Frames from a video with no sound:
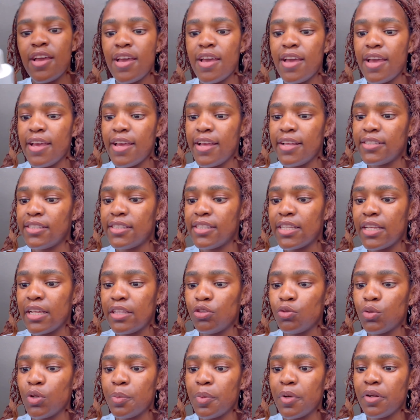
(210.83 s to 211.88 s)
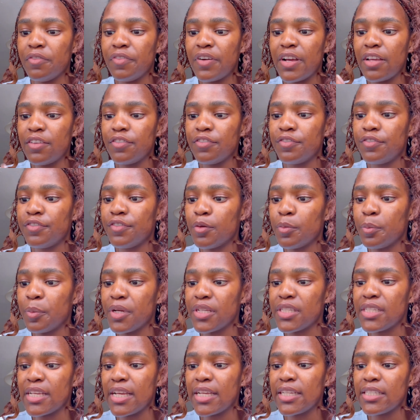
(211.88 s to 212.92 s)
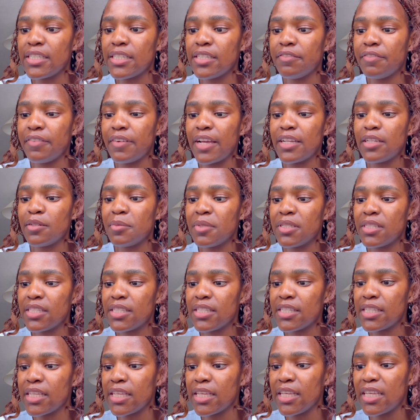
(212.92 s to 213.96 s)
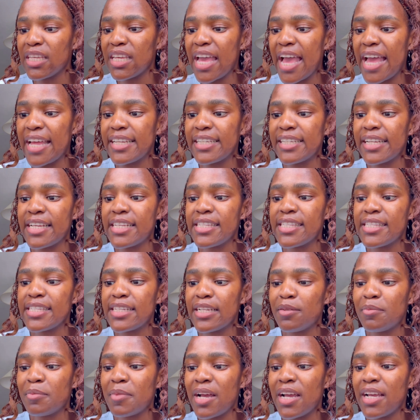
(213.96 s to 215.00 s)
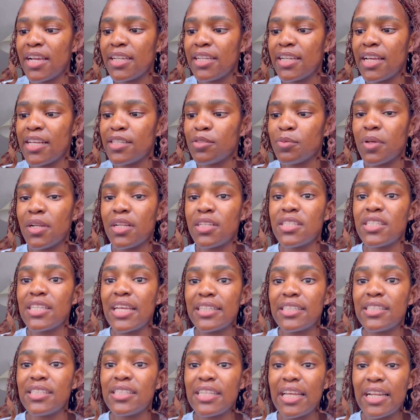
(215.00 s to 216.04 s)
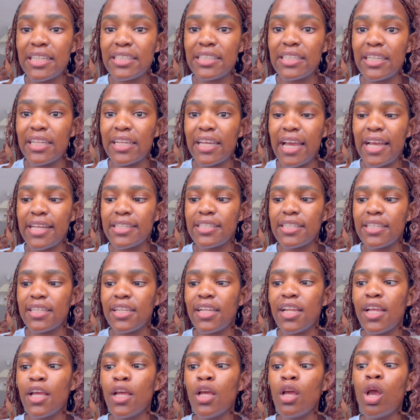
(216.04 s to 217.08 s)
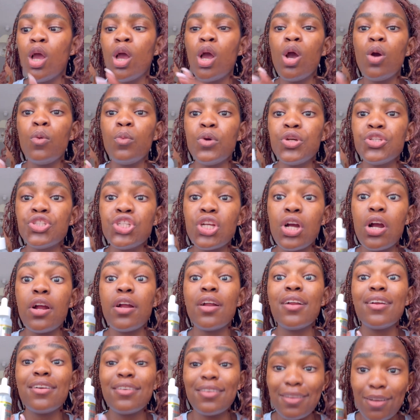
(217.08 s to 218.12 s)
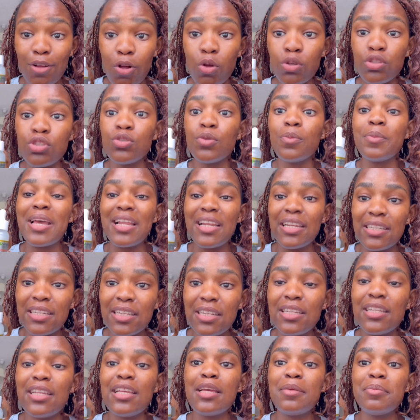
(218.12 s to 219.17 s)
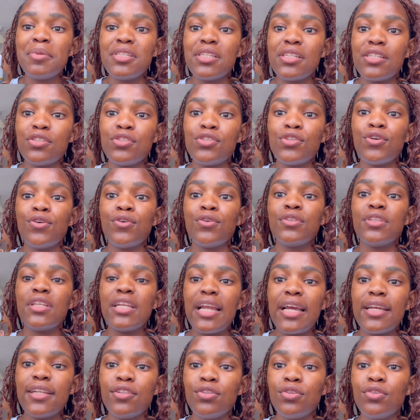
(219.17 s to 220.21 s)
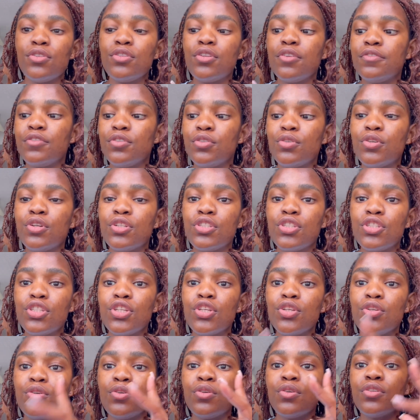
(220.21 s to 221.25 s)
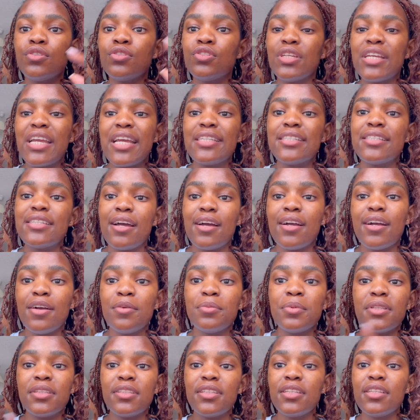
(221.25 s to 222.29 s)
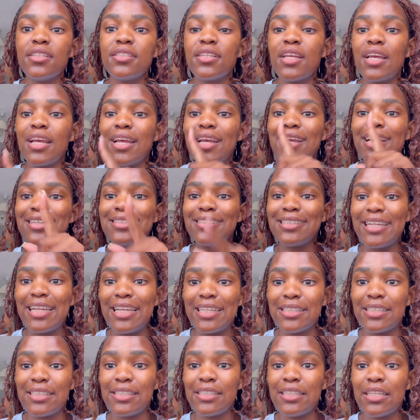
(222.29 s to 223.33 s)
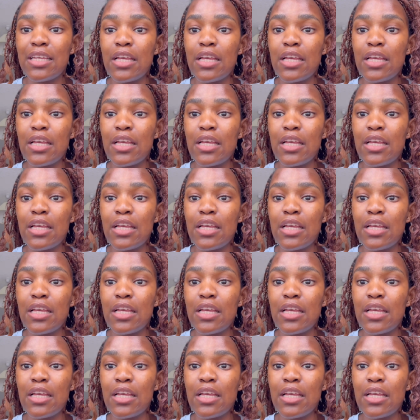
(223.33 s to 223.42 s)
It's the 3.5% vitamin C and niacinamide, as well as salicylic acid, which are also melanin inhibitors. So the likelihood of you continuing to get darker with these is less.